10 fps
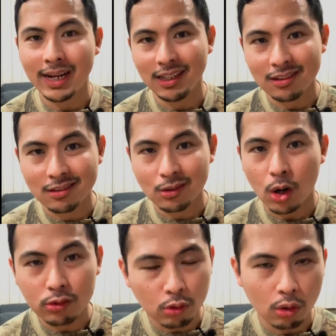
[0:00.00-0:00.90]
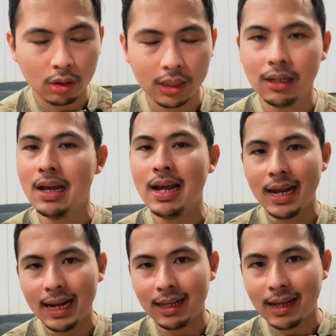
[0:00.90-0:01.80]
It starts early,
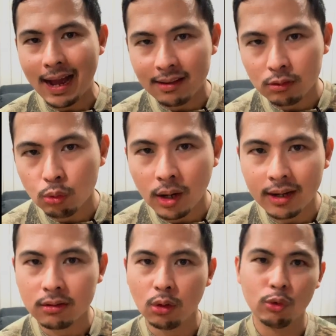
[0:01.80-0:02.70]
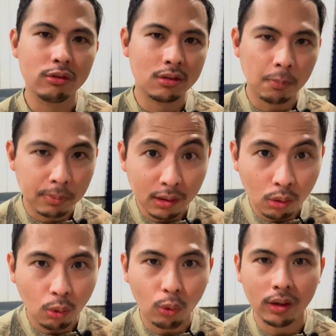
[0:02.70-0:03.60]
and as you guys know,
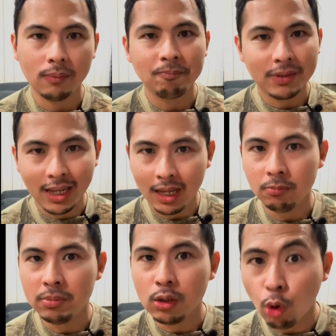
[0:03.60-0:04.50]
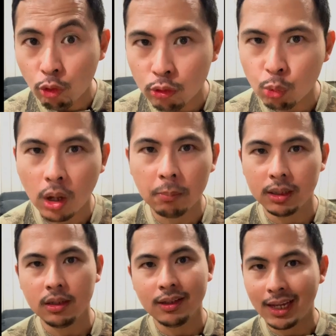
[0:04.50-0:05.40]
Cypriol oil can be
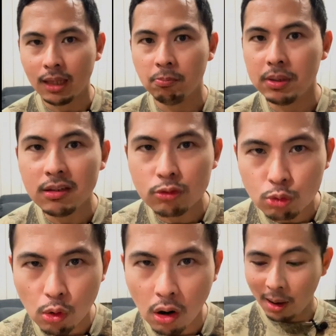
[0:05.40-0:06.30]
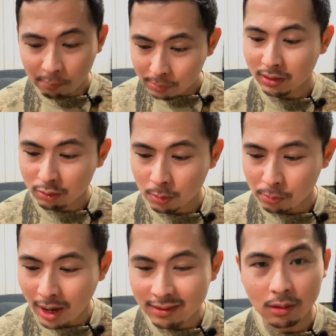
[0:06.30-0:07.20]
overwhelming, can be strong. I'm pretty
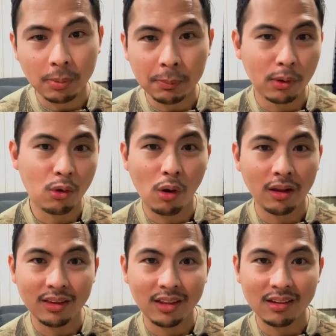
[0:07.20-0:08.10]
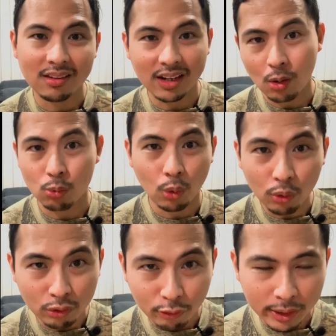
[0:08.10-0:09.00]
surprised that people are calling this like a
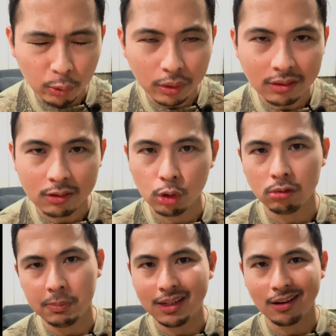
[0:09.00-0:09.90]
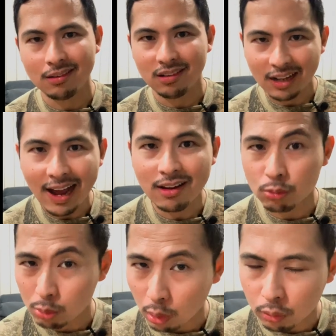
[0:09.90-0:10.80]
rose fragrance just because it has
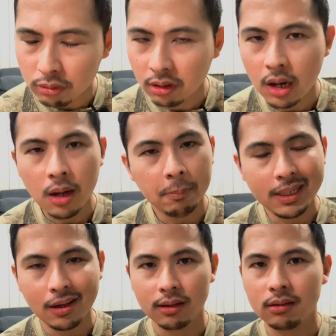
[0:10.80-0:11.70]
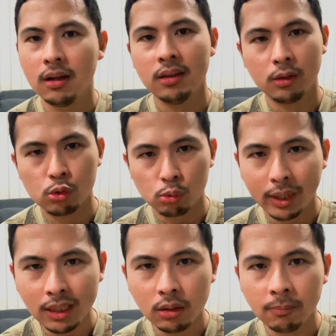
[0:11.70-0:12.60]
rose, because the
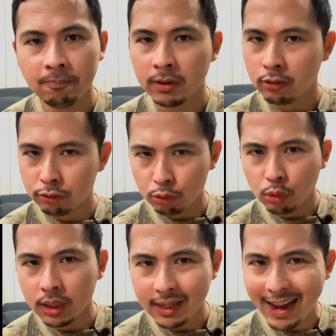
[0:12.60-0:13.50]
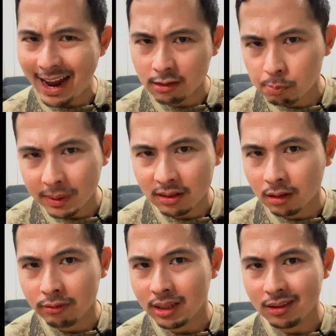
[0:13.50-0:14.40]
geranium fruity aspect
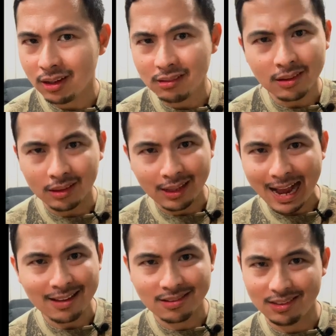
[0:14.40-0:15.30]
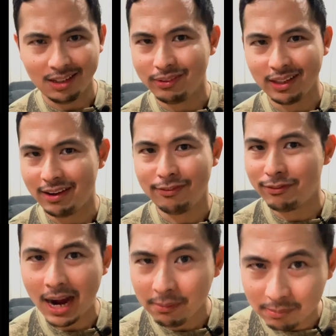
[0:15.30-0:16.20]
of it doesn't last even like
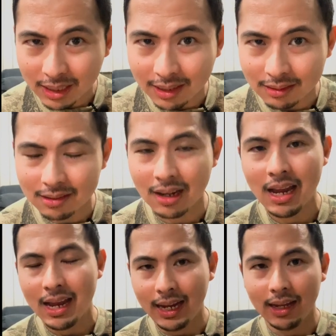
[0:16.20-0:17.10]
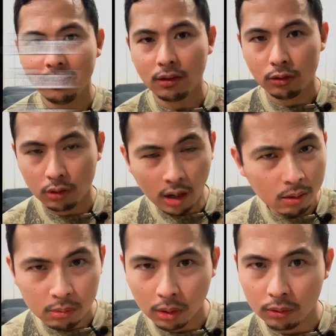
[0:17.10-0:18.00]
5 minutes, and the
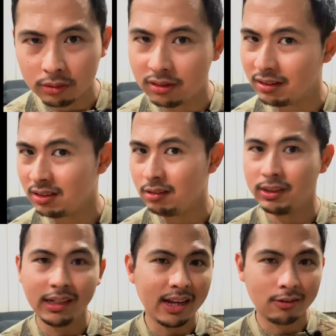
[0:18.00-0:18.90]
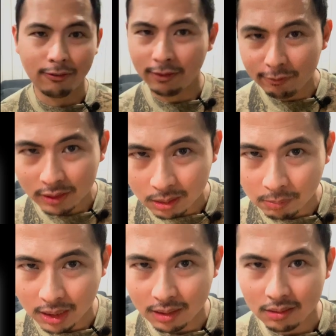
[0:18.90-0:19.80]
dark rose doesn't even last 15
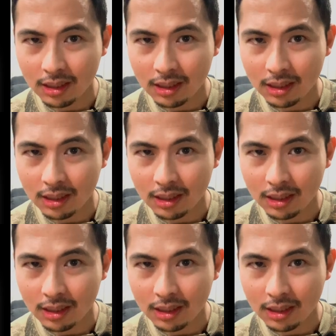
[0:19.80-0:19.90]
minutes.